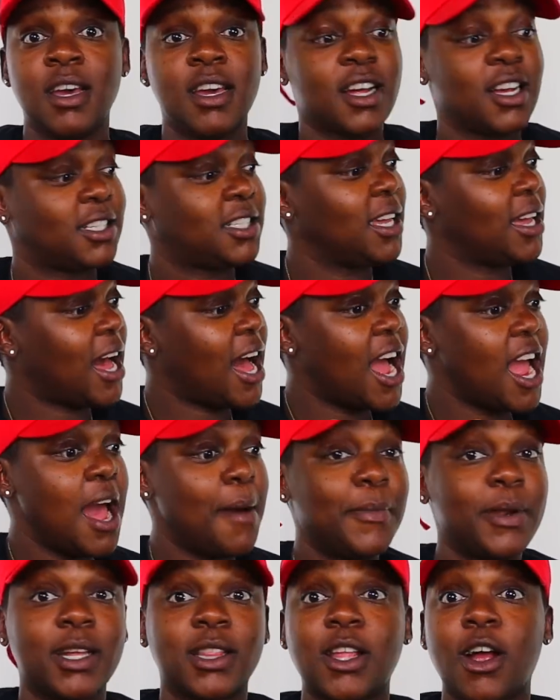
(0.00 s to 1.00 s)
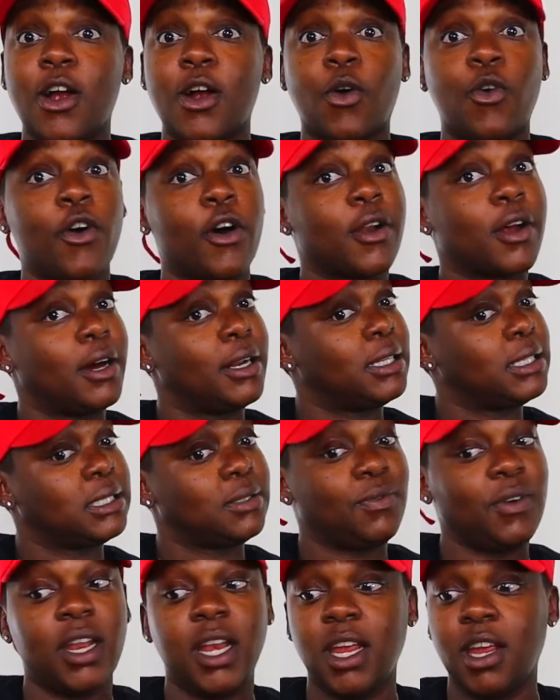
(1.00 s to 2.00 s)
Because here I am in the third quarter of this
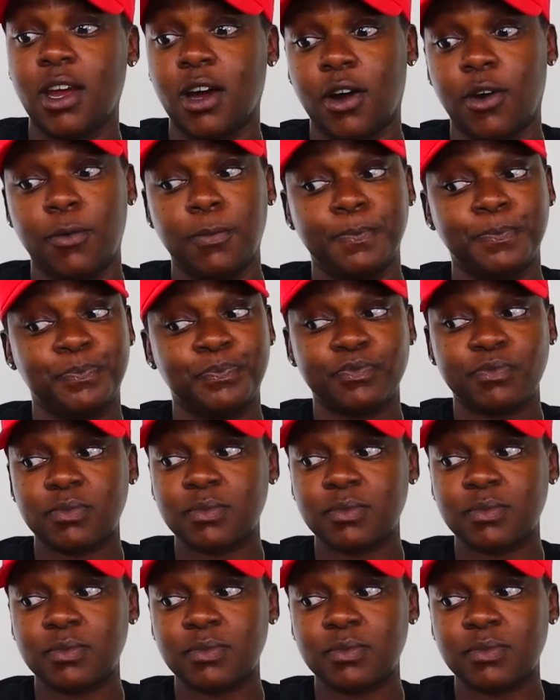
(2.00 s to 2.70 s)
video.